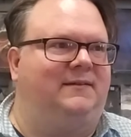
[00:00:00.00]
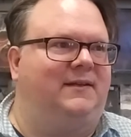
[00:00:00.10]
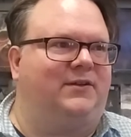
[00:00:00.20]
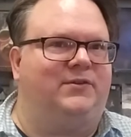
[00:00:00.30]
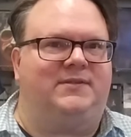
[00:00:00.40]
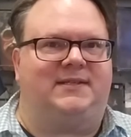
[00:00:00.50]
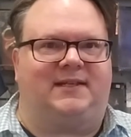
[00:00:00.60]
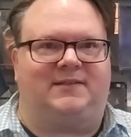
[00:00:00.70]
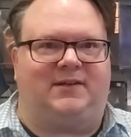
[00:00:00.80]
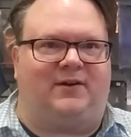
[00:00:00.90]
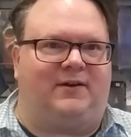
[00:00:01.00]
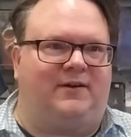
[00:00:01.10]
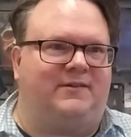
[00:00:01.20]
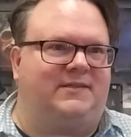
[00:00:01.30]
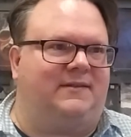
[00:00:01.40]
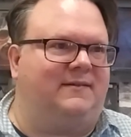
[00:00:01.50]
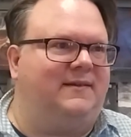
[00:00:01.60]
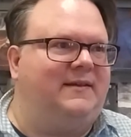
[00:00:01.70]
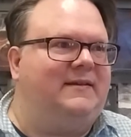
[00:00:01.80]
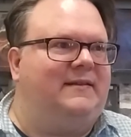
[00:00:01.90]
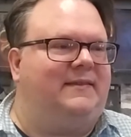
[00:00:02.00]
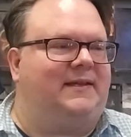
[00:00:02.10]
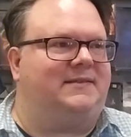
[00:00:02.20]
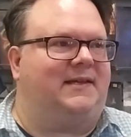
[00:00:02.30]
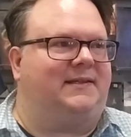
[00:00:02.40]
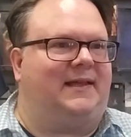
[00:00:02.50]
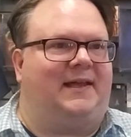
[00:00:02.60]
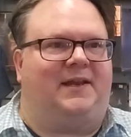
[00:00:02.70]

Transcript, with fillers: acoustic guitars and things like that.